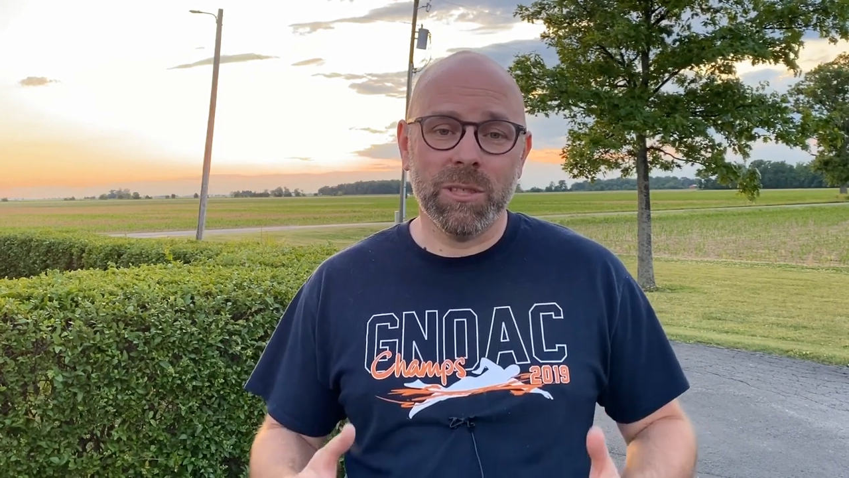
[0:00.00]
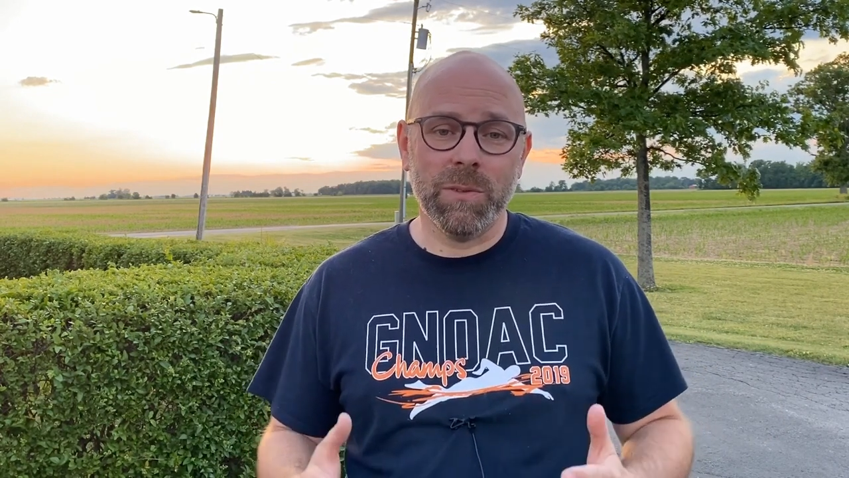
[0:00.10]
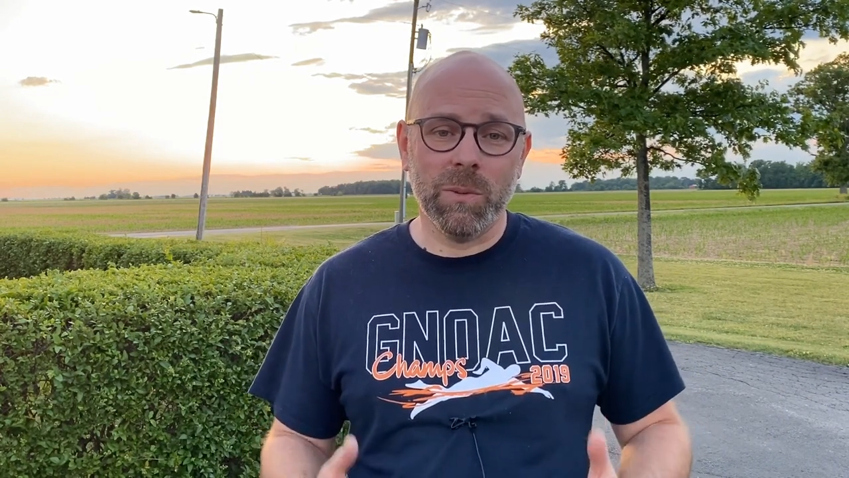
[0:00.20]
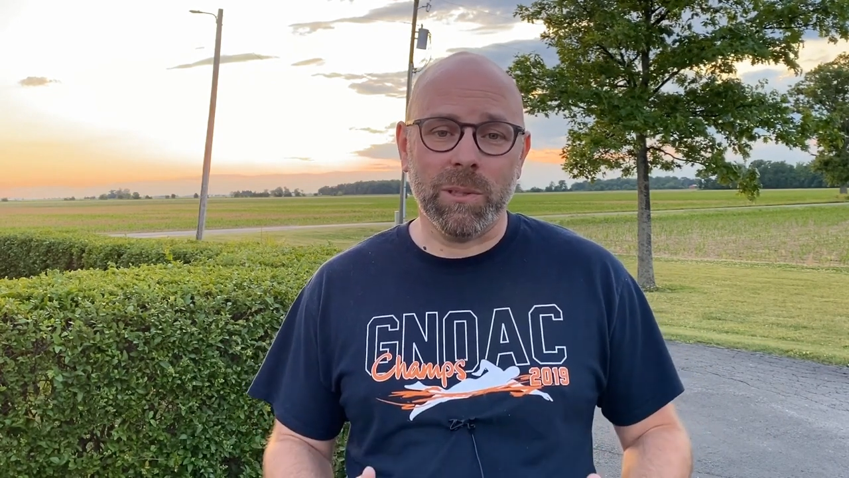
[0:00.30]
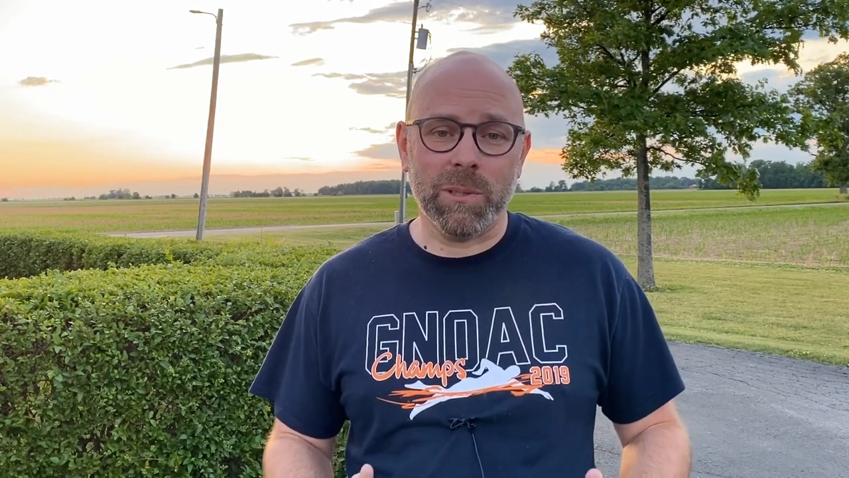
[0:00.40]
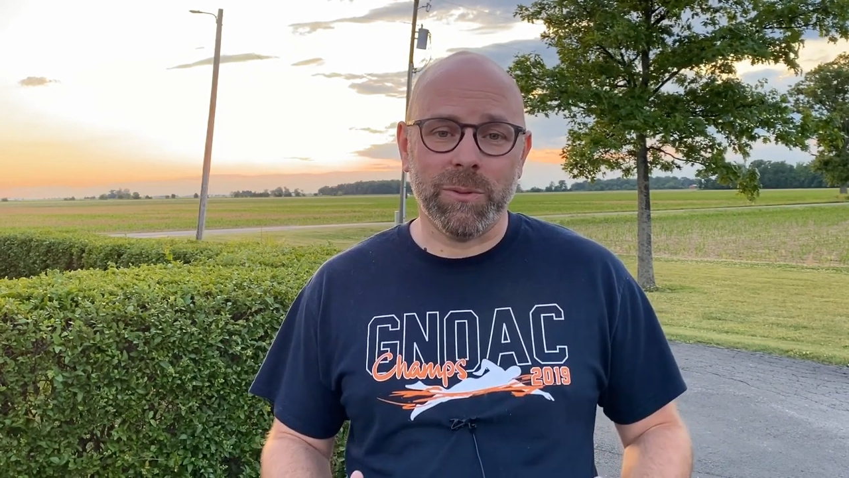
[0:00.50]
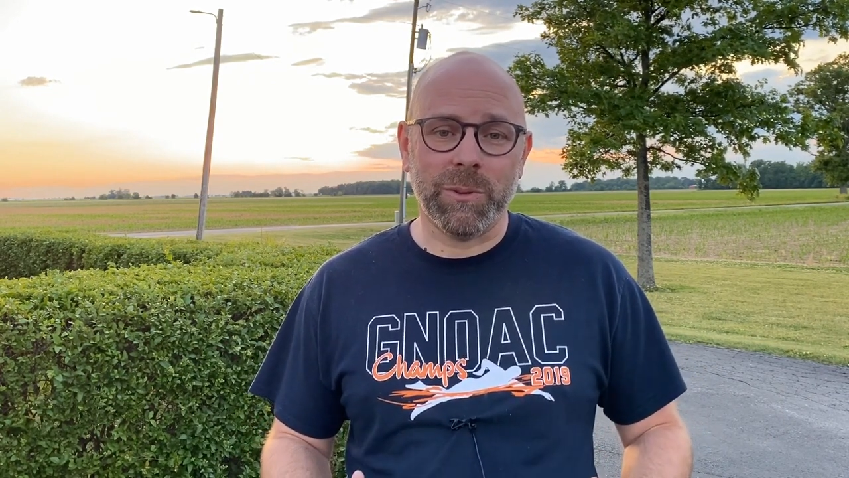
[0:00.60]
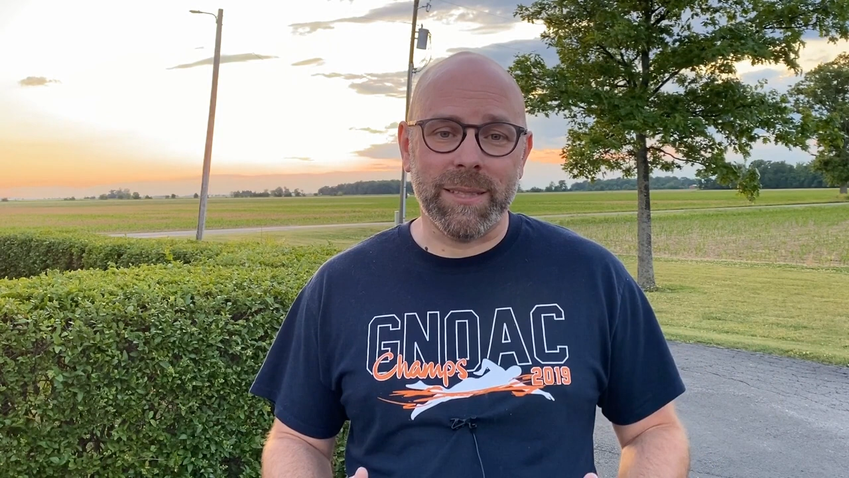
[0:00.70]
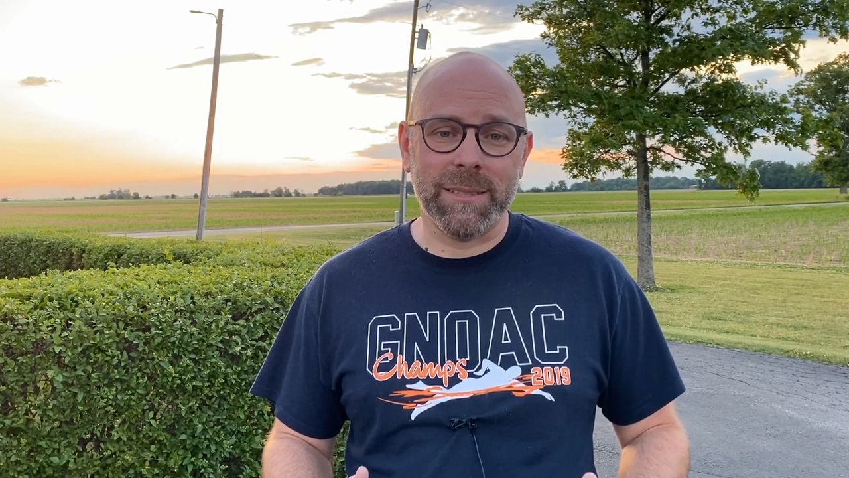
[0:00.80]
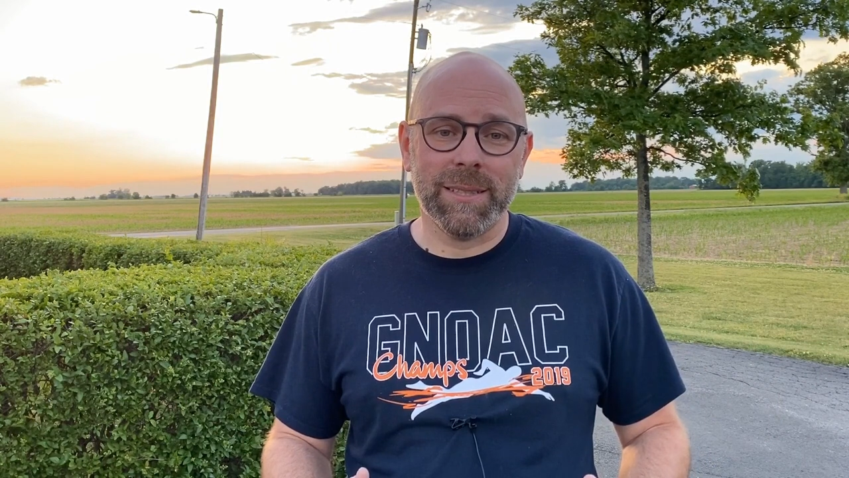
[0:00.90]
of the world,
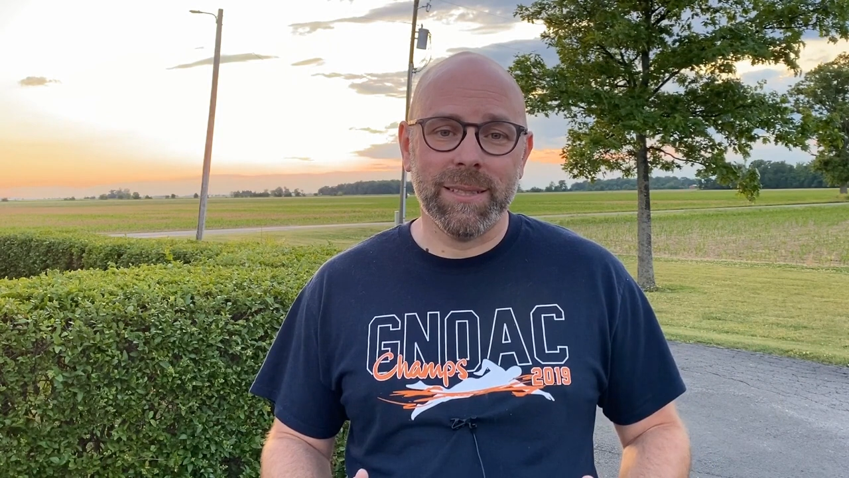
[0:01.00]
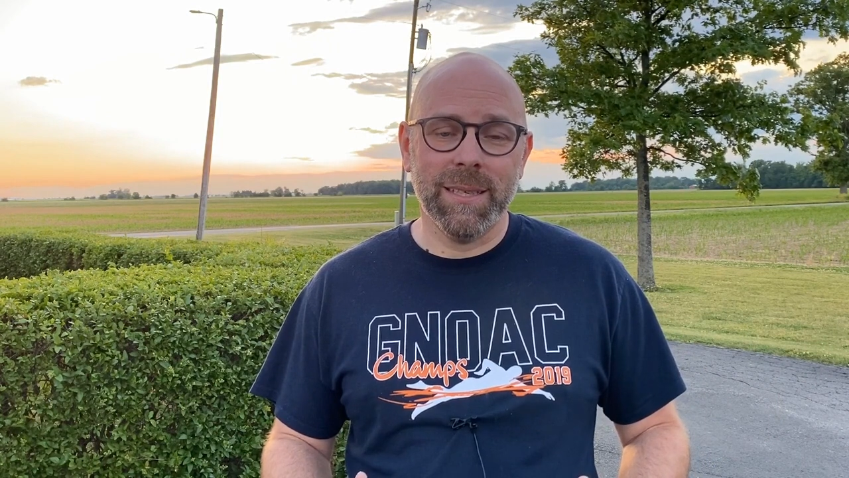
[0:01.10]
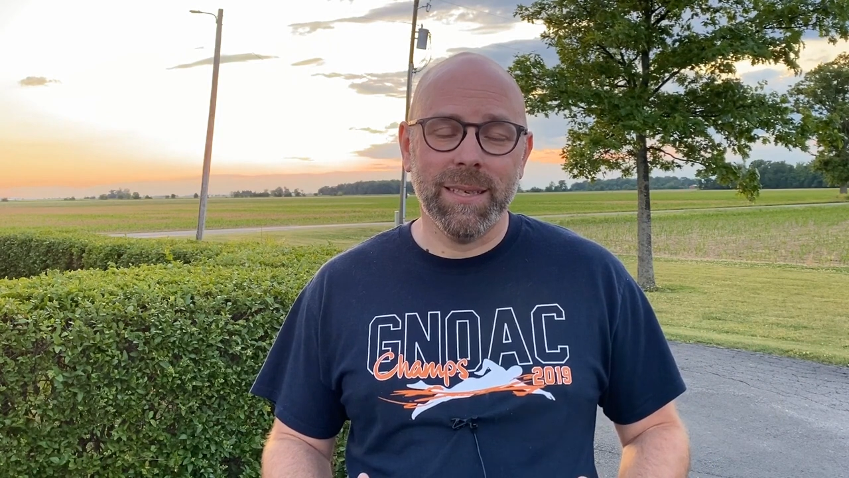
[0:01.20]
friends.